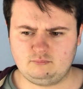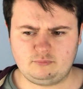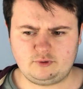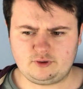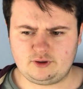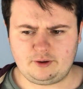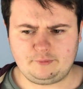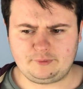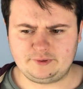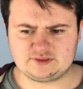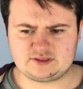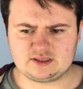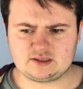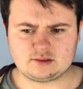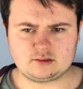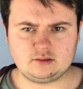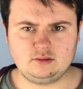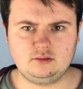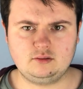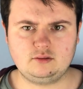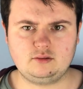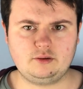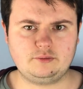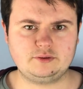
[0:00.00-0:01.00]
but no I
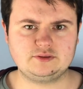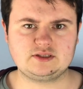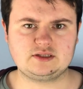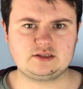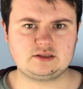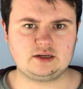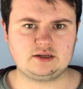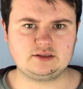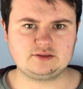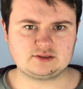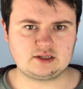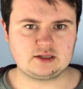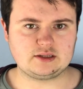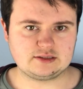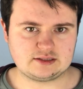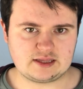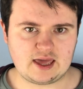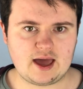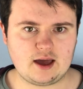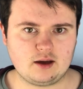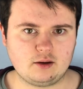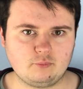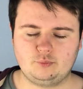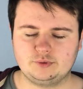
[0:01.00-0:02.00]
didn't, and he's like,
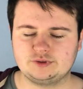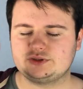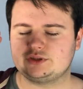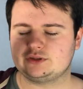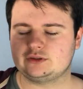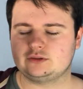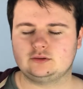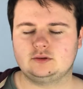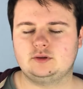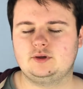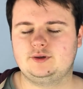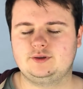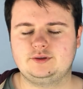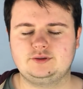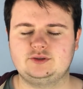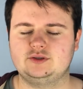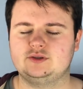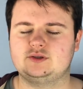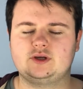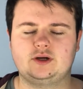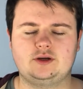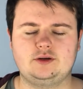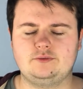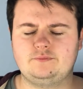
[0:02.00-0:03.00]
yeah, which
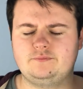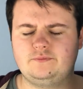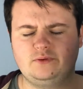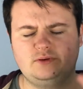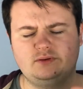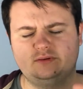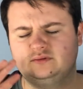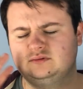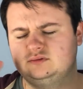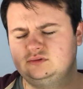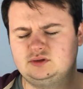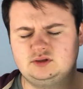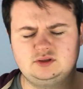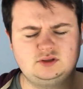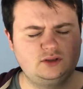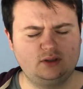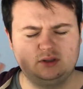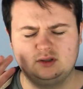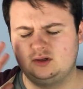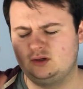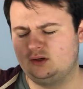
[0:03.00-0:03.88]
just kind of...